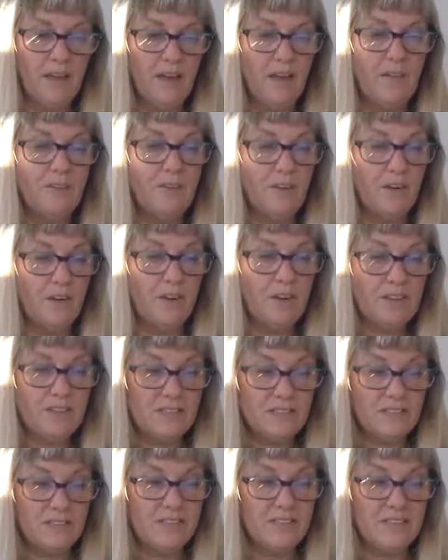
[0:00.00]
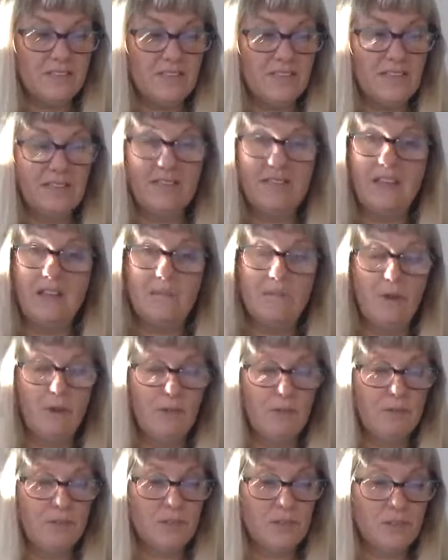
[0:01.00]
For instance, they both
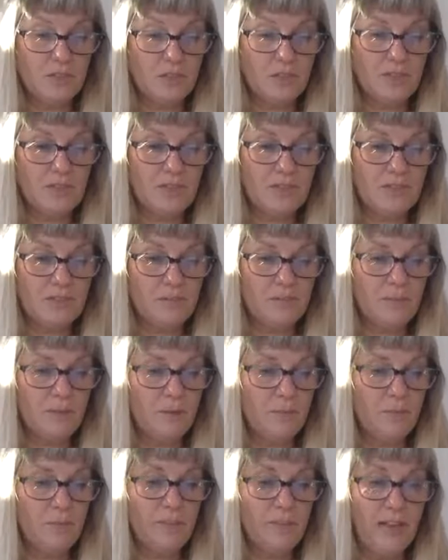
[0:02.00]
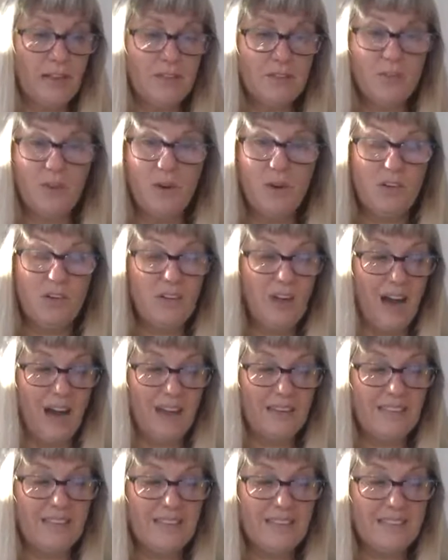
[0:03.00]
serve as a place where God
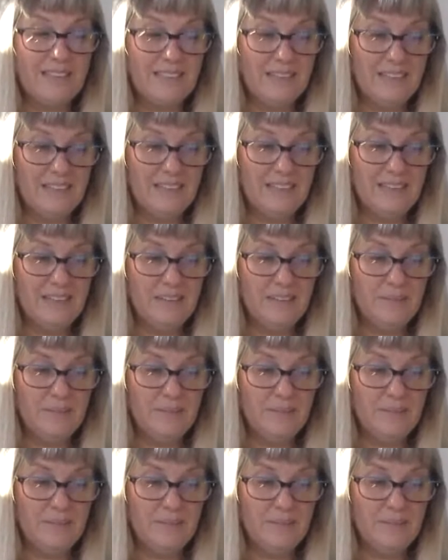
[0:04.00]
is seen,